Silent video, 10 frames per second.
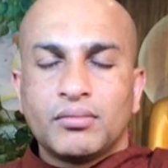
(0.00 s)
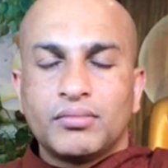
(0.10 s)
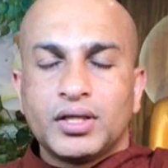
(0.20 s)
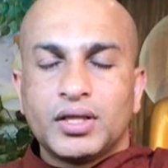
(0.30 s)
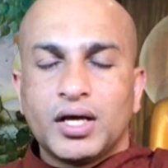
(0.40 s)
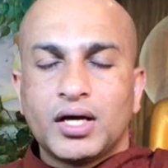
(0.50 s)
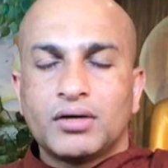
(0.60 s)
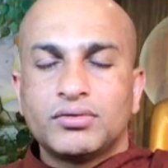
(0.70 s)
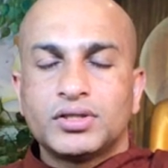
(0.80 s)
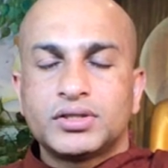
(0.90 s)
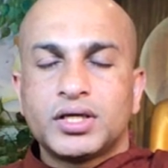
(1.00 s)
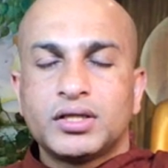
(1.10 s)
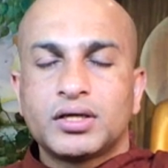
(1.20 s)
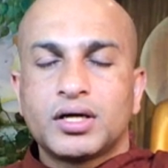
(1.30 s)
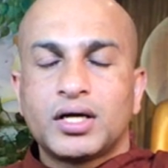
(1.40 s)
May they have the
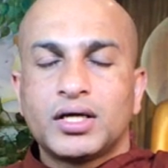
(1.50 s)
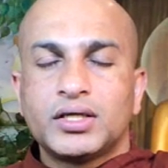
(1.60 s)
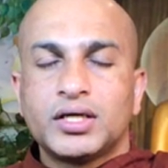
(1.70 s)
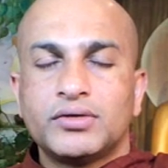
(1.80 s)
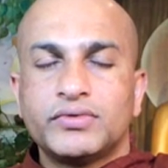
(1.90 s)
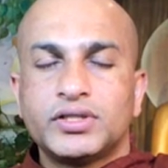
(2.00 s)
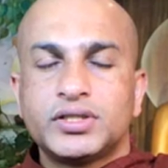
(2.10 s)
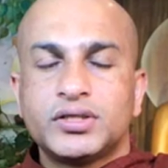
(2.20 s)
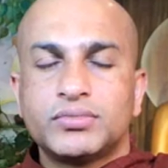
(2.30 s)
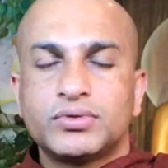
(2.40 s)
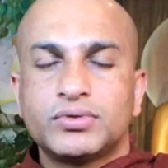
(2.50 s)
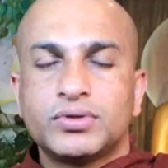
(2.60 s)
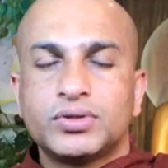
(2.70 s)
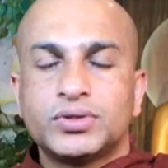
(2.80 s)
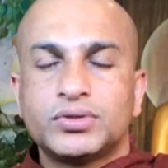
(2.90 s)
strength, courage, and wisdom to
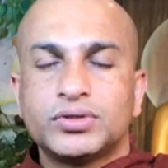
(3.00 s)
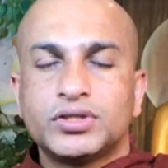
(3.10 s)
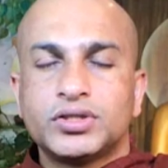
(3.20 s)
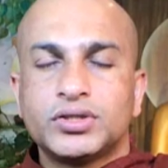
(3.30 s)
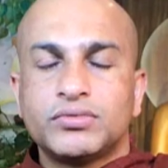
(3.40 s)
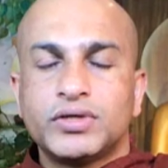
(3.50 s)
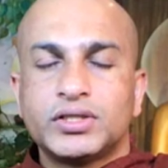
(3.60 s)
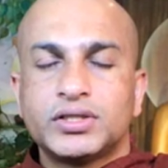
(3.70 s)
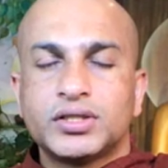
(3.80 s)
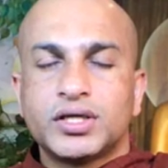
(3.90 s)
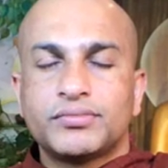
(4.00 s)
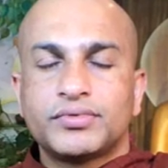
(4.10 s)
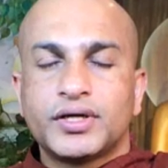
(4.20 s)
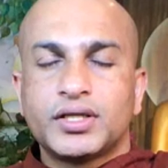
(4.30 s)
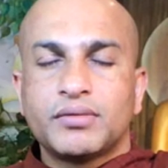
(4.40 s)
go through the situation and
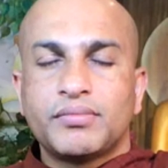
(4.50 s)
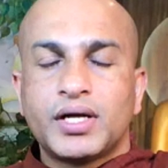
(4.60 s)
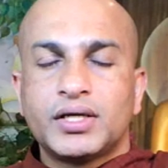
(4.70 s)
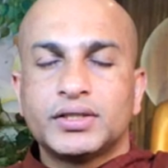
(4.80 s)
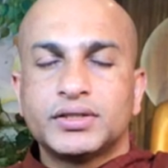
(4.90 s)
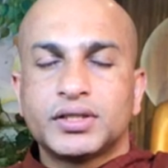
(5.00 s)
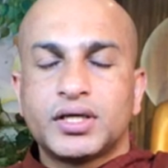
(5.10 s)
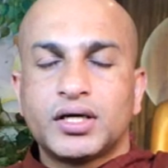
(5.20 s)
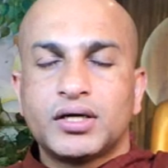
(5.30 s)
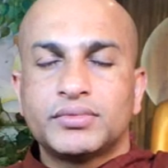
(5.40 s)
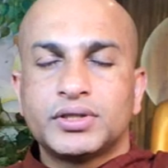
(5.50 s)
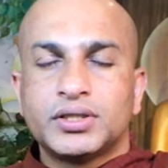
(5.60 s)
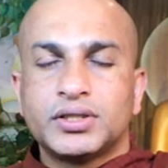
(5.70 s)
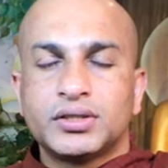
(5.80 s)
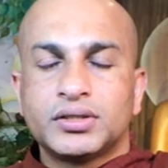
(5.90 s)
find the balance,
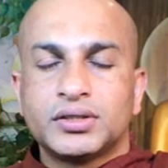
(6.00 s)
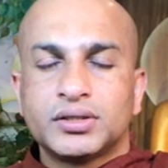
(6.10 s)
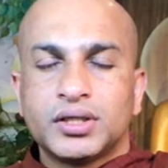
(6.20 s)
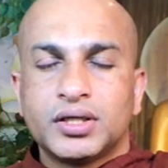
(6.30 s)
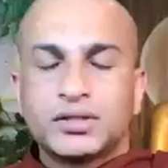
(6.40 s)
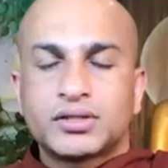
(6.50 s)
harmony, and